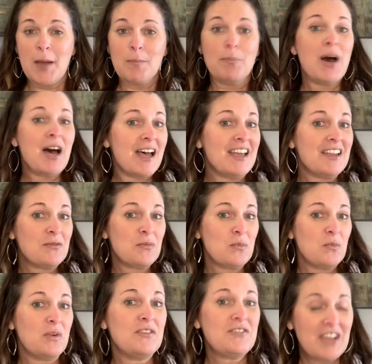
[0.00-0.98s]
But
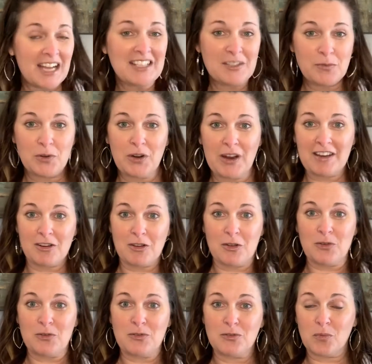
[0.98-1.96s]
we've got some great
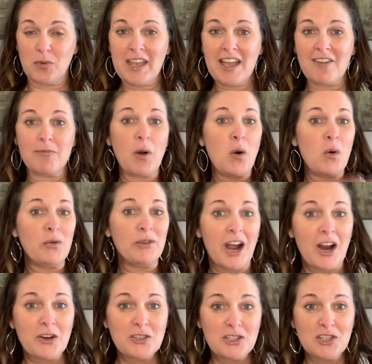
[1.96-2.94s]
news. We have polled
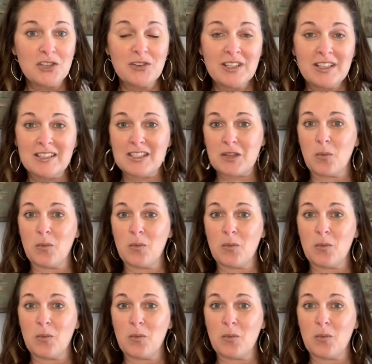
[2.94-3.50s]
our students.